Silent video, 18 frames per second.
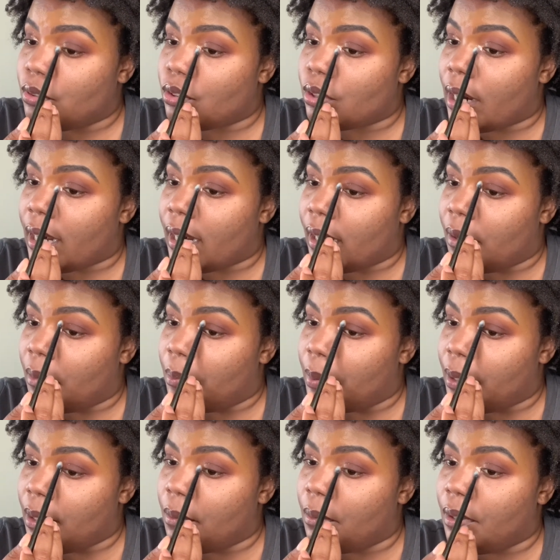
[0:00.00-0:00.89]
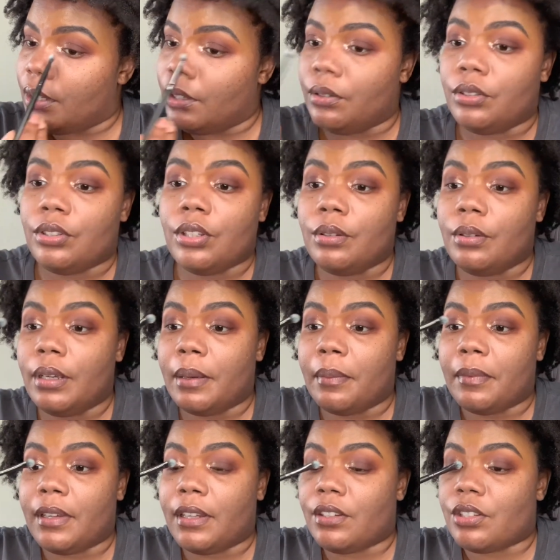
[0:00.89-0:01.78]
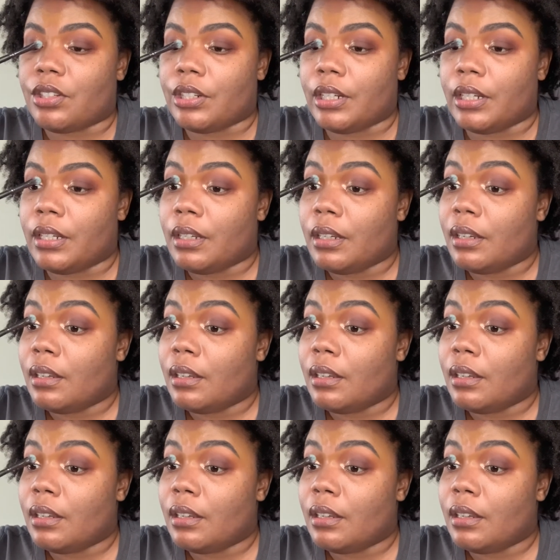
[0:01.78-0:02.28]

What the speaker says: try to compete with you too in ministry.